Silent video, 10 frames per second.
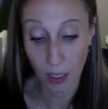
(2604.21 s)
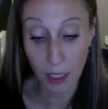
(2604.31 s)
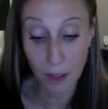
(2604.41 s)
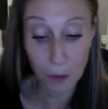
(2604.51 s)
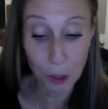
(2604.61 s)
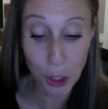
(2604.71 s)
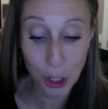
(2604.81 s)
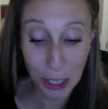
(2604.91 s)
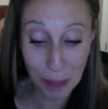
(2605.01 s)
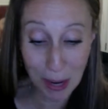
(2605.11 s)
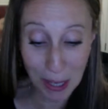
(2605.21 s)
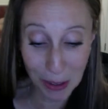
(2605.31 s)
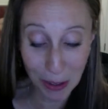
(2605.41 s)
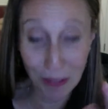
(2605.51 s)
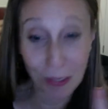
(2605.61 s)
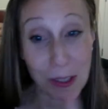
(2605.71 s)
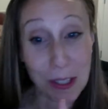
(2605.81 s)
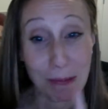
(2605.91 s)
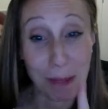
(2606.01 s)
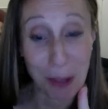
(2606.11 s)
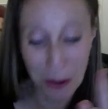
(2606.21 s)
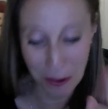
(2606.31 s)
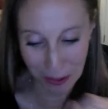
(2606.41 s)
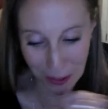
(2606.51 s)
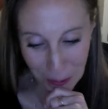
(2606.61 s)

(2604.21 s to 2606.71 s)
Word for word: if she makes the first move,